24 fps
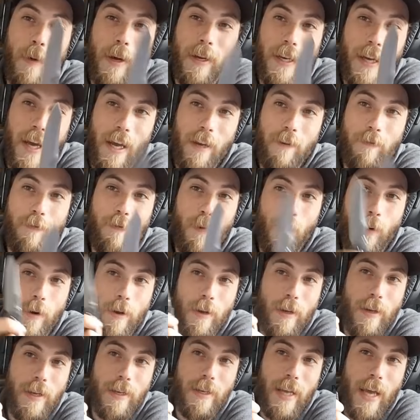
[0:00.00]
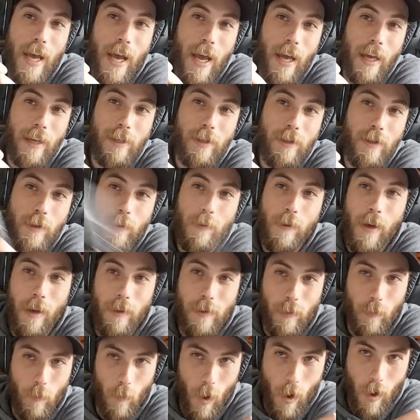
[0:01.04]
my 940
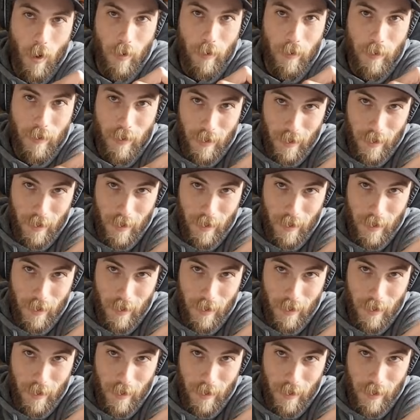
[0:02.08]
2001